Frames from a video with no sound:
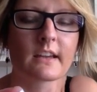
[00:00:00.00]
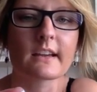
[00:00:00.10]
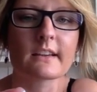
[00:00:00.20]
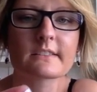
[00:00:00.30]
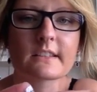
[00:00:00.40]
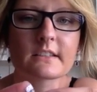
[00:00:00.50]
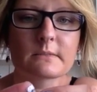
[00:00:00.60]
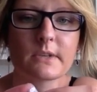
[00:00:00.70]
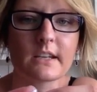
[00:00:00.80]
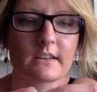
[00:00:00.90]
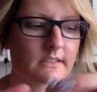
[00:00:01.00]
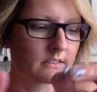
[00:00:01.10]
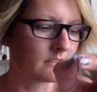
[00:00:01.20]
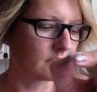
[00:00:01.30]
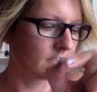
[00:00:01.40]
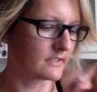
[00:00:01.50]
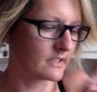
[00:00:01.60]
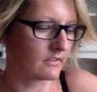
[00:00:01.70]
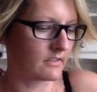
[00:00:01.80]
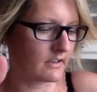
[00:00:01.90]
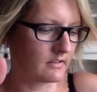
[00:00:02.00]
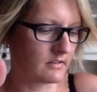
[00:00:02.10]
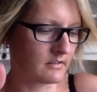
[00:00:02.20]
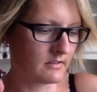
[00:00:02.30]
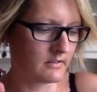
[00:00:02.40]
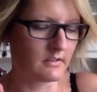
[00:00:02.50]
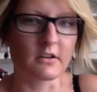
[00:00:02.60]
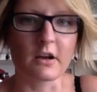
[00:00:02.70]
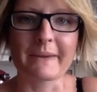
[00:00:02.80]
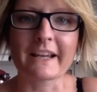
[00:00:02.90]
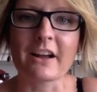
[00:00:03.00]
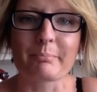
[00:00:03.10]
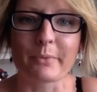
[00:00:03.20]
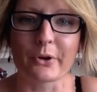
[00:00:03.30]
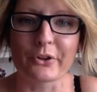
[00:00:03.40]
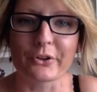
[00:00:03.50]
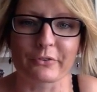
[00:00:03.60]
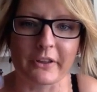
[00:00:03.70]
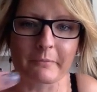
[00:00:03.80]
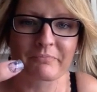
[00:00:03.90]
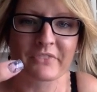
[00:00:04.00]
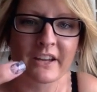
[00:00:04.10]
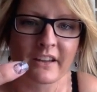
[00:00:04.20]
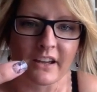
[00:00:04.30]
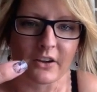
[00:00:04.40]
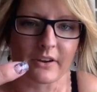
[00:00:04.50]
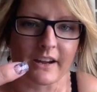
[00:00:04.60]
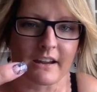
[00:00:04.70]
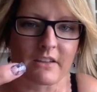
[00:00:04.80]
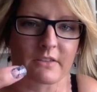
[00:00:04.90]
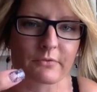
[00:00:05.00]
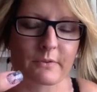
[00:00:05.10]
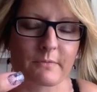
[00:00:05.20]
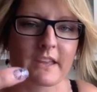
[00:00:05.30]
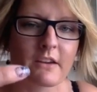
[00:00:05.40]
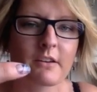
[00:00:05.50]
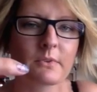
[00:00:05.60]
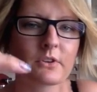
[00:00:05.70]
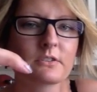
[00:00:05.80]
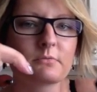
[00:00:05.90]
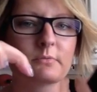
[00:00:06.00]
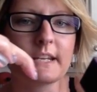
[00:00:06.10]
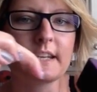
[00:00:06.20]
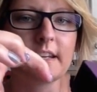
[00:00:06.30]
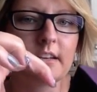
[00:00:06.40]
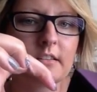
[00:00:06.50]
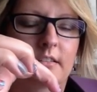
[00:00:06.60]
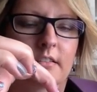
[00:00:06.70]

excess piece, stick that on my cotton ball over there. Okay, and then from there I'm going to reheat